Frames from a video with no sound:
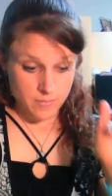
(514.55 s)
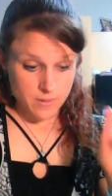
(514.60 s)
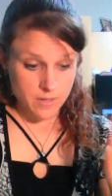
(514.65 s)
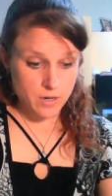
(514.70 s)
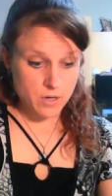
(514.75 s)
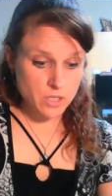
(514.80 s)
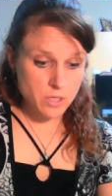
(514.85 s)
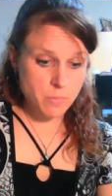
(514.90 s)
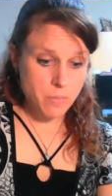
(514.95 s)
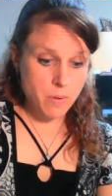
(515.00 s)

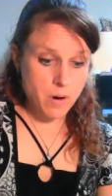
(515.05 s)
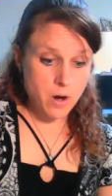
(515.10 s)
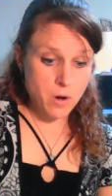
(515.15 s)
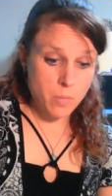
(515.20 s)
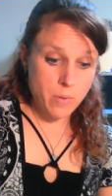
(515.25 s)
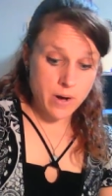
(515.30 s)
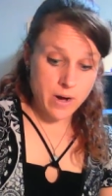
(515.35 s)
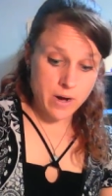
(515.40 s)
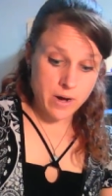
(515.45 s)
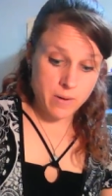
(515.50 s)
here's the part
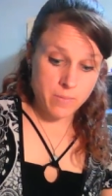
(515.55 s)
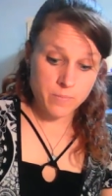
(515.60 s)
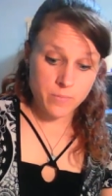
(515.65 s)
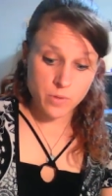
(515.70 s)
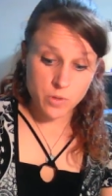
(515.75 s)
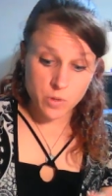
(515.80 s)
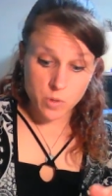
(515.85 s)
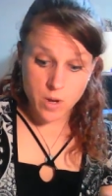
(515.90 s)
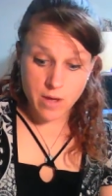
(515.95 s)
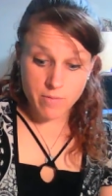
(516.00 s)
where
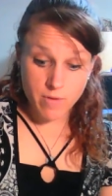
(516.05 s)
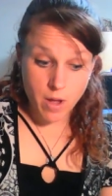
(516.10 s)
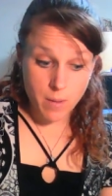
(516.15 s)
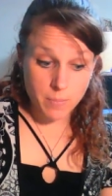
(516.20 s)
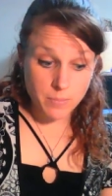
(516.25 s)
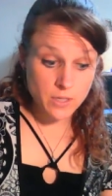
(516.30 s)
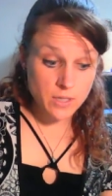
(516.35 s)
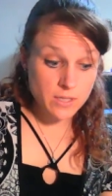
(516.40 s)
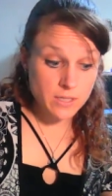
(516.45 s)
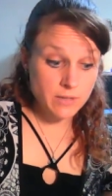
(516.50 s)
you have
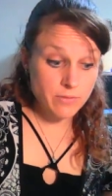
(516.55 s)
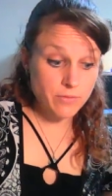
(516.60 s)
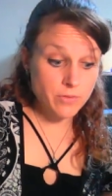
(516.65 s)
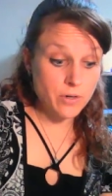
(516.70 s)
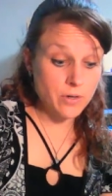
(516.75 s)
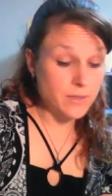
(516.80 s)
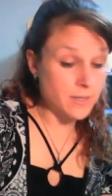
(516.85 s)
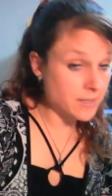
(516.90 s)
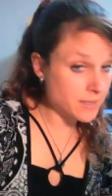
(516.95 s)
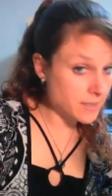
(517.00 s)
options if
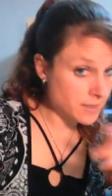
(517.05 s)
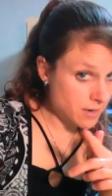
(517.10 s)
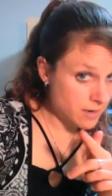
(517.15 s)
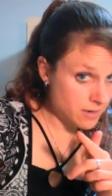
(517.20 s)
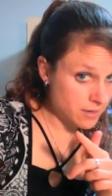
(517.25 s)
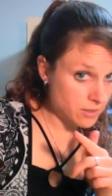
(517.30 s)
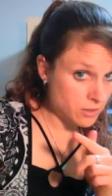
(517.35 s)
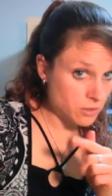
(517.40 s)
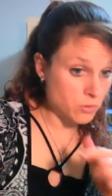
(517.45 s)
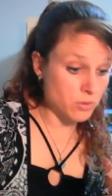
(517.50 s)
you're in the
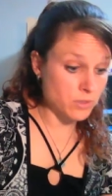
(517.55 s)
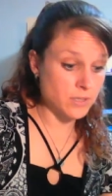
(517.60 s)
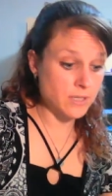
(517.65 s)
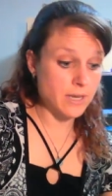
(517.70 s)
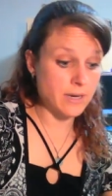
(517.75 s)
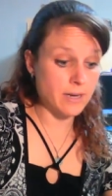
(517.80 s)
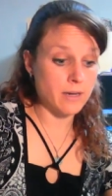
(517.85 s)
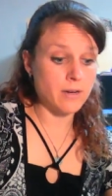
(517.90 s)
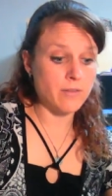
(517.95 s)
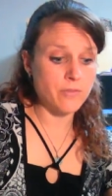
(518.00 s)
Sunday school
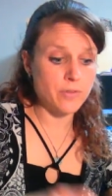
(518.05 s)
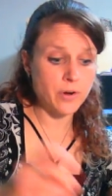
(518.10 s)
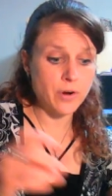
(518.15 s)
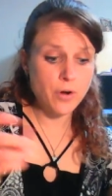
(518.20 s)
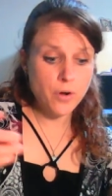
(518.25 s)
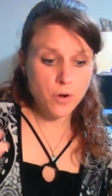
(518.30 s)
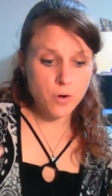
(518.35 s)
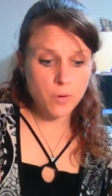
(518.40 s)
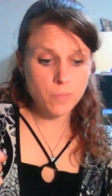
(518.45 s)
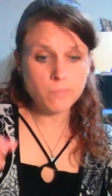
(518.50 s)
setting. If you're at
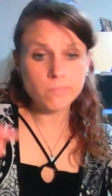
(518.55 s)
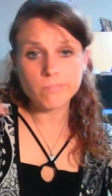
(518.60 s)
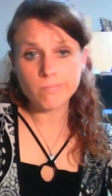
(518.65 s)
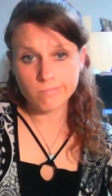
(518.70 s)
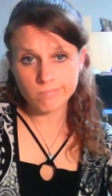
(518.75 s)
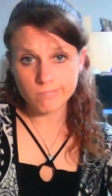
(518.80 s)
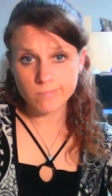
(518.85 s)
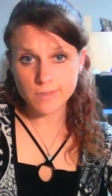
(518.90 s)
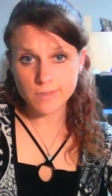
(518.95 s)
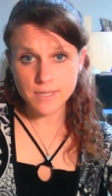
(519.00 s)
home,
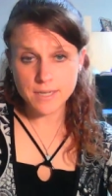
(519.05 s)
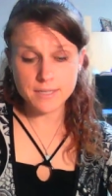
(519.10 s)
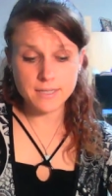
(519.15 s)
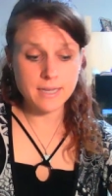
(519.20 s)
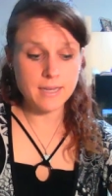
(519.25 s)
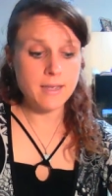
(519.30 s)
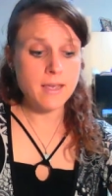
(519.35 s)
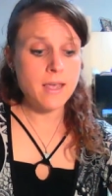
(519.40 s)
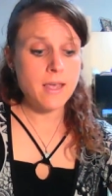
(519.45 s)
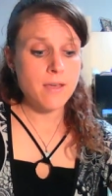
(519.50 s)
it's
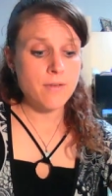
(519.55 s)
easy.